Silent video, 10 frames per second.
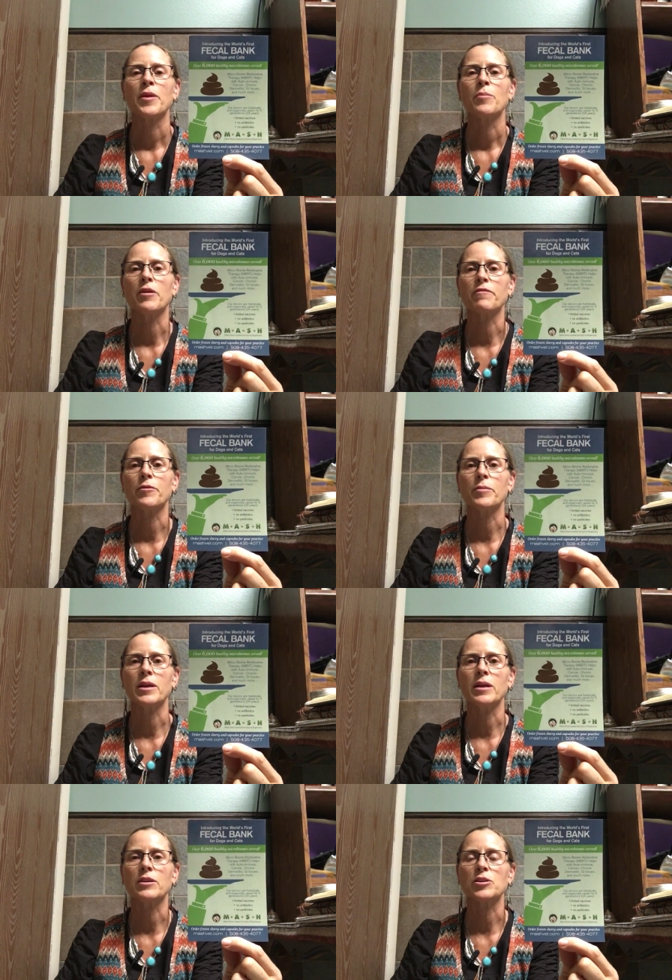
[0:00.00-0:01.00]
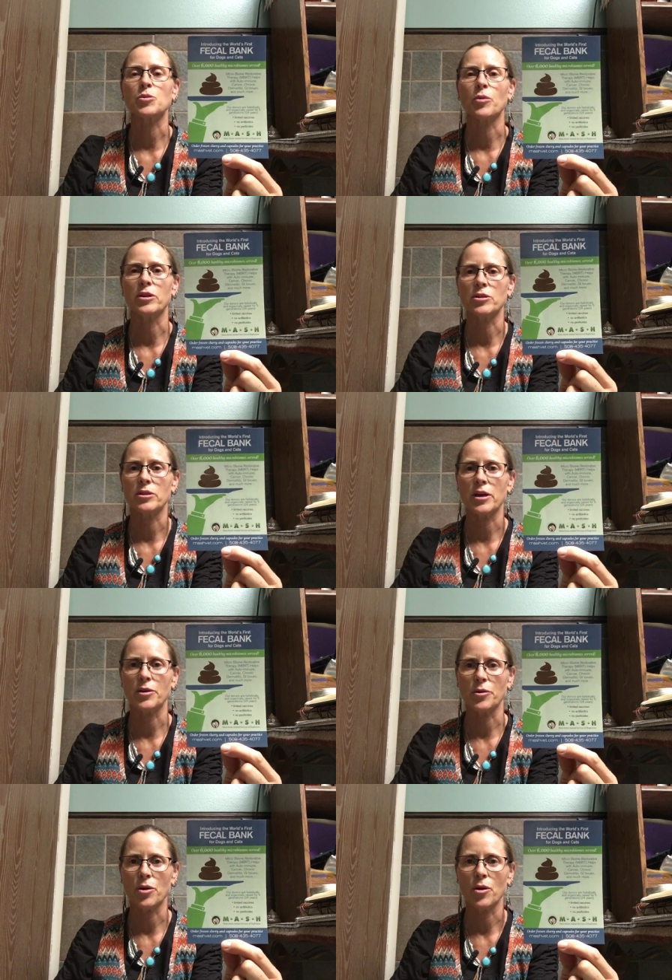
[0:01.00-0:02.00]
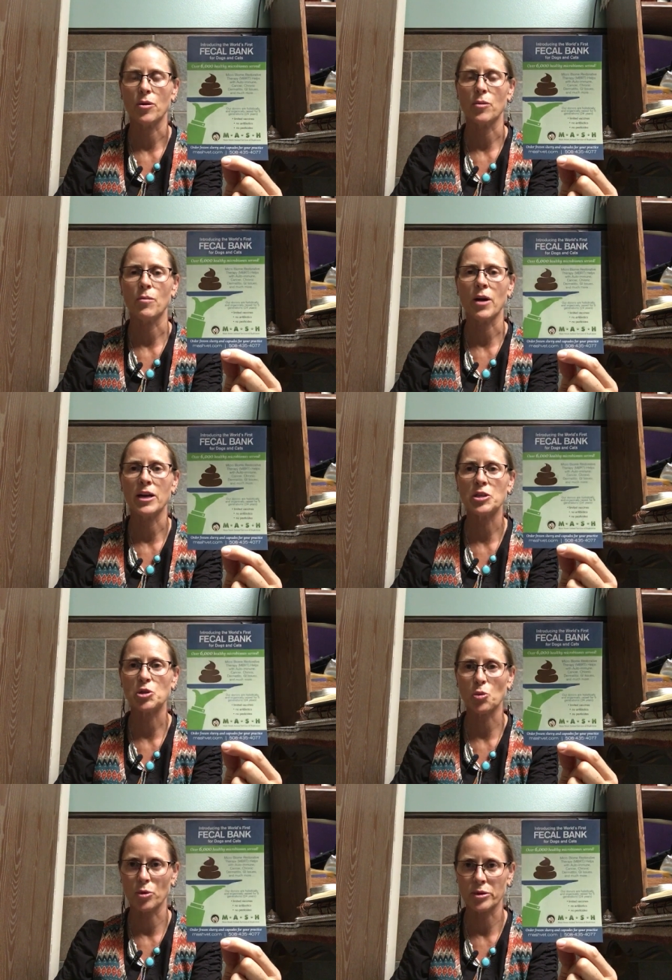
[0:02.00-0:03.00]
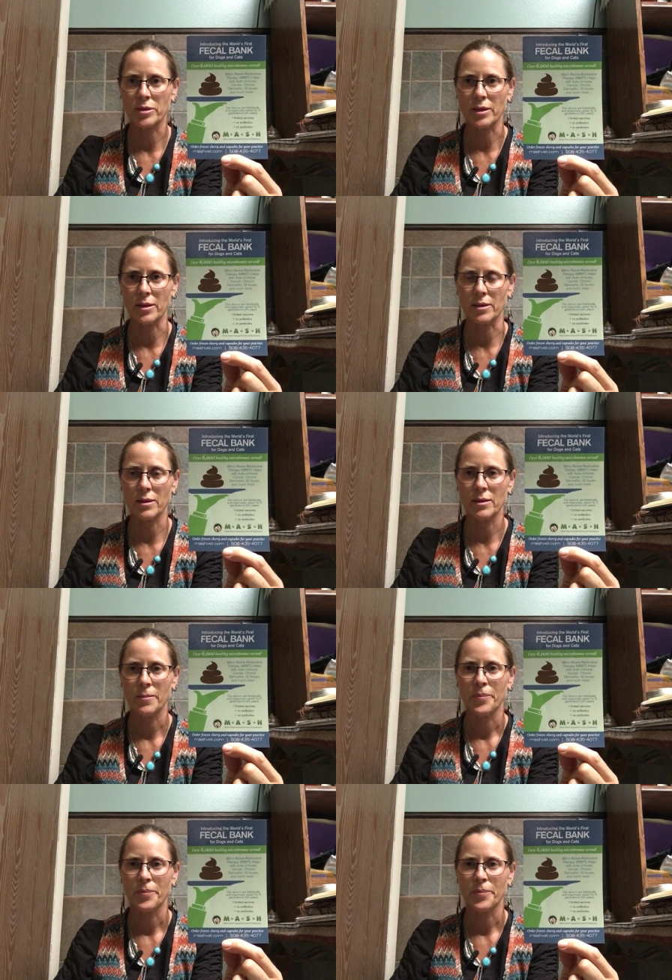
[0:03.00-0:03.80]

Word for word: but for me, just wanted to let you know my sourcing